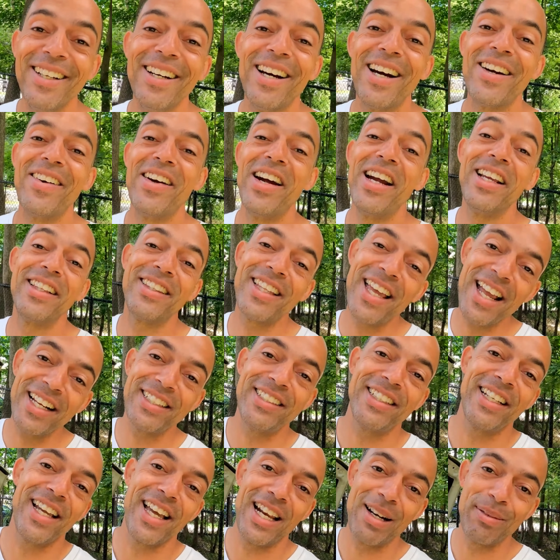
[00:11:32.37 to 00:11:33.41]
All right, thanks
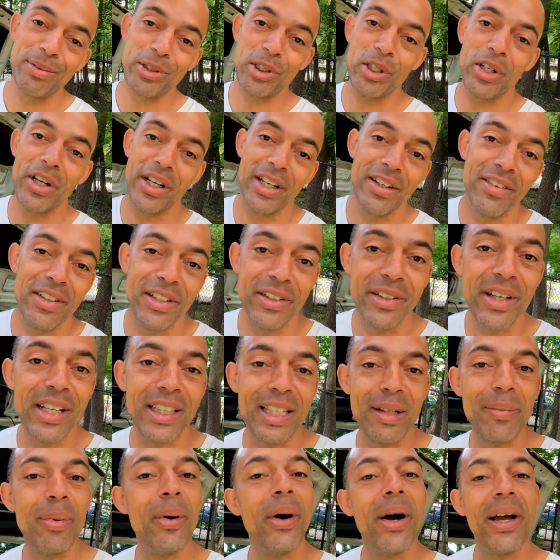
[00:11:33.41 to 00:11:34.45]
again. I'm sure you get
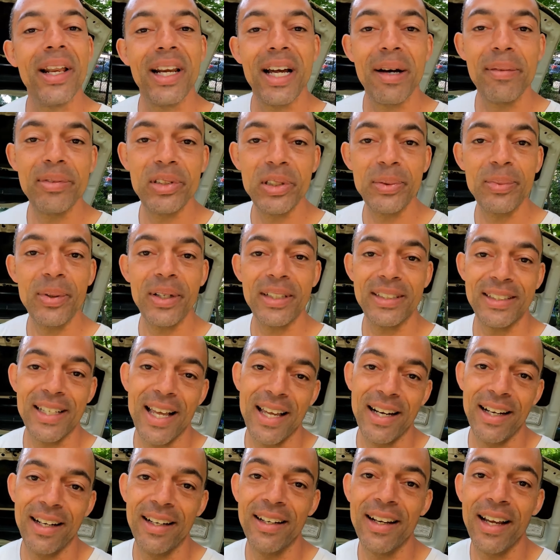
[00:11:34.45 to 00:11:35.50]
the point. I'm super
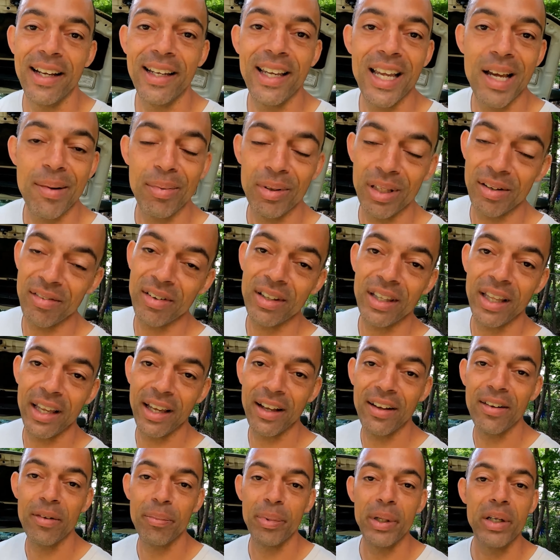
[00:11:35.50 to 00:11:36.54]
excited. I can't believe it,
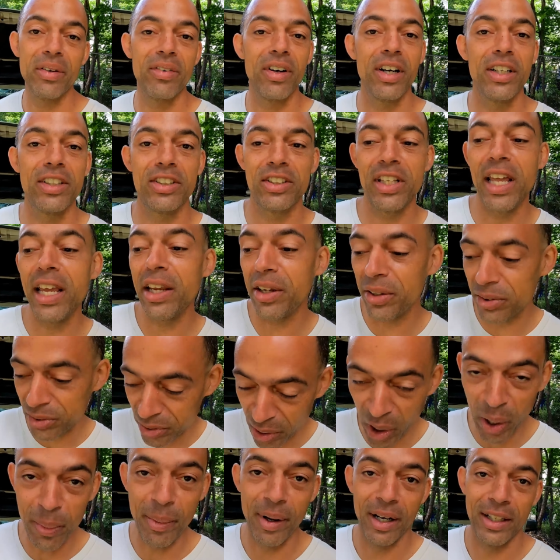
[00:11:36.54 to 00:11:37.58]
Lael Beatrush. Thank you
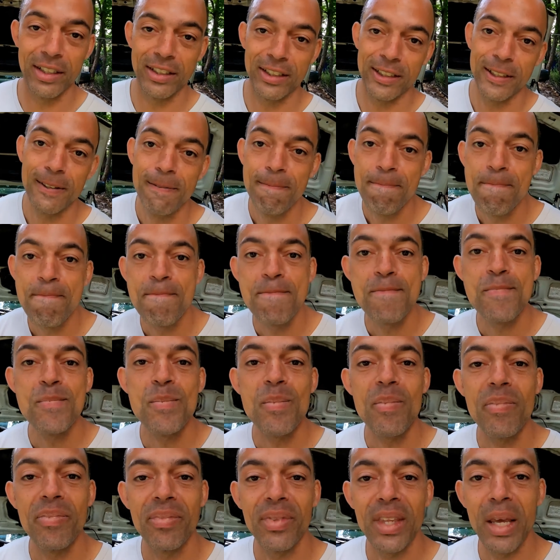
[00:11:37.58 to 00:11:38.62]
so much.
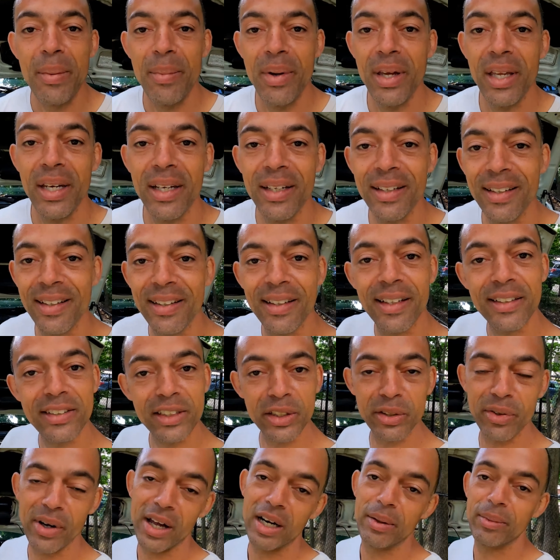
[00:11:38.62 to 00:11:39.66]
I mean, it's
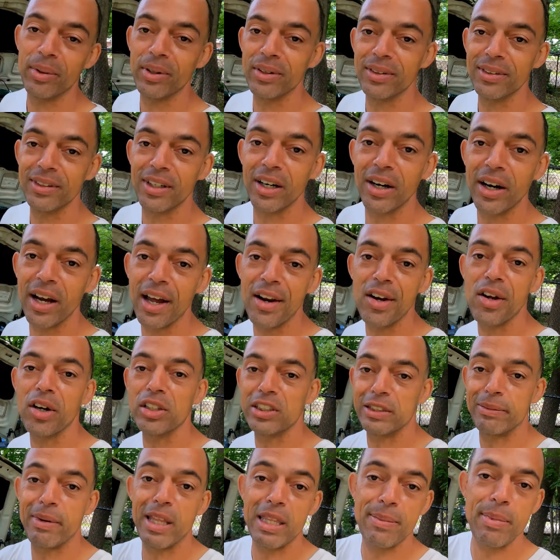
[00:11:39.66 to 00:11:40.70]
incredible. All right, I know
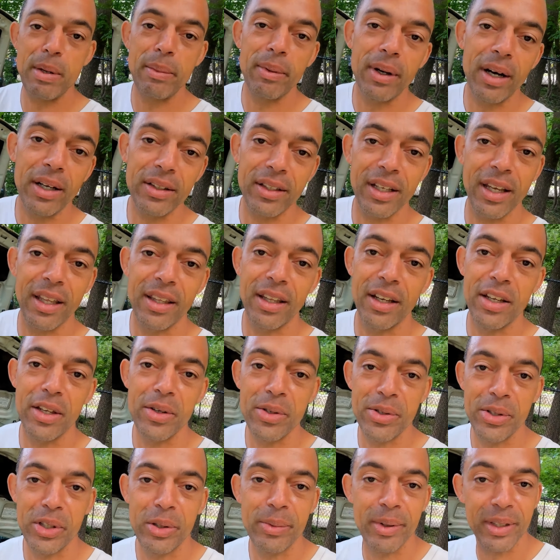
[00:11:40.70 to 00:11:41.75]
some other people out there that are
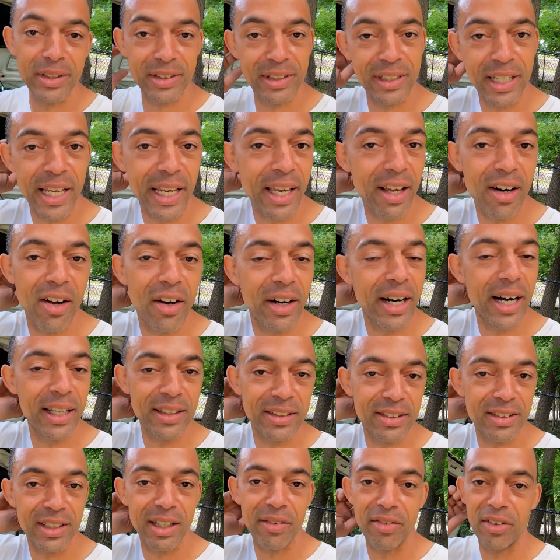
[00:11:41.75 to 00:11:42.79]
YouTubers, and they get all kinds
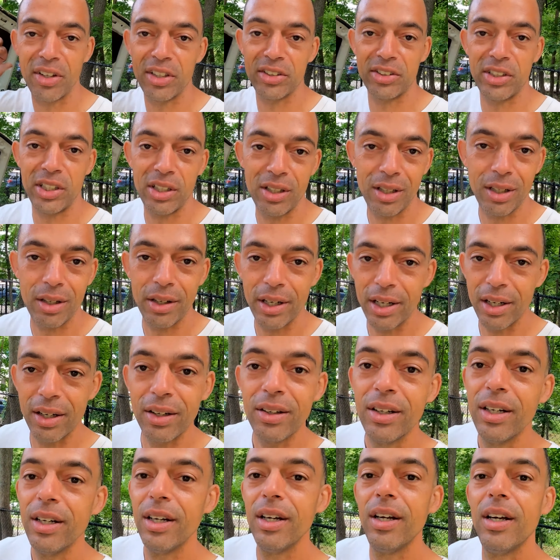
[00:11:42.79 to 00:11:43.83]
of stuff, and they're just like, oh
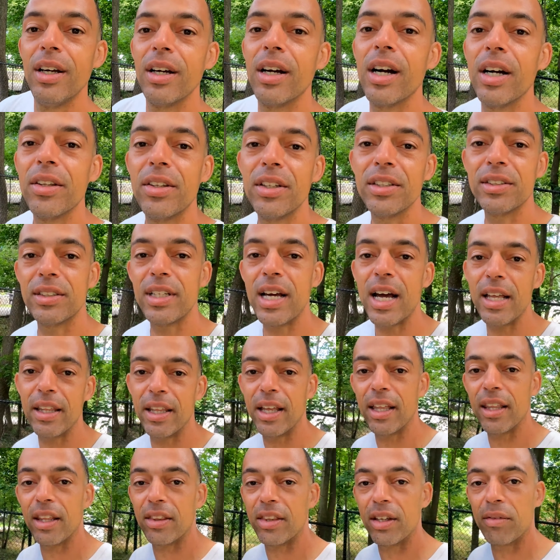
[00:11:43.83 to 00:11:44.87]
yeah, got this, that, and
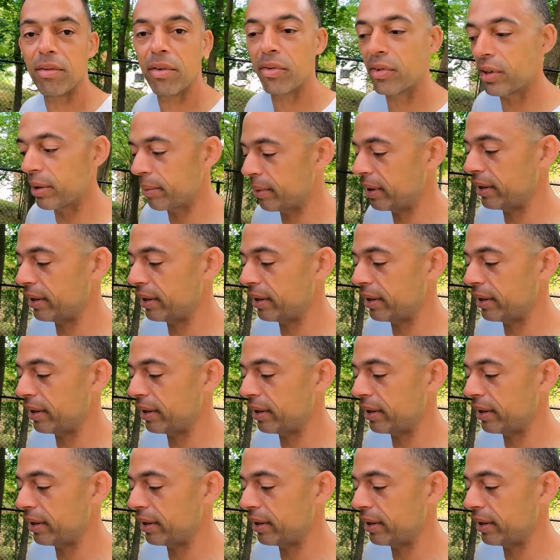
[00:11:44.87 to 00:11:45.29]
the other thing for free.